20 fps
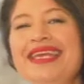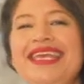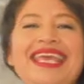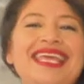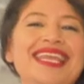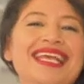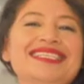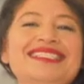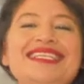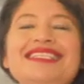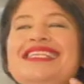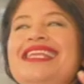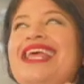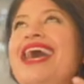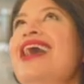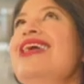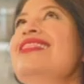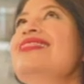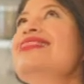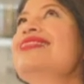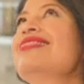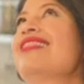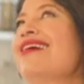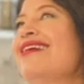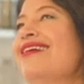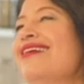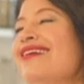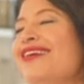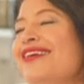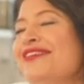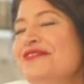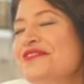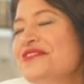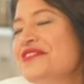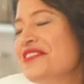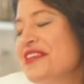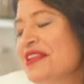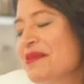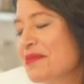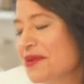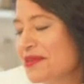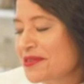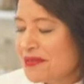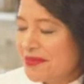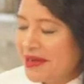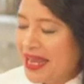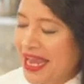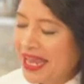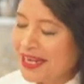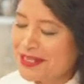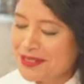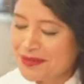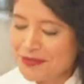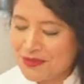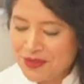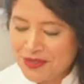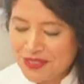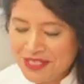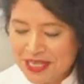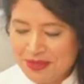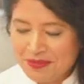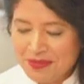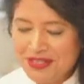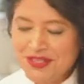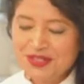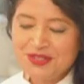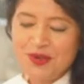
Again, as I said, I love cinnamon, so I'm gonna add some more cinnamon.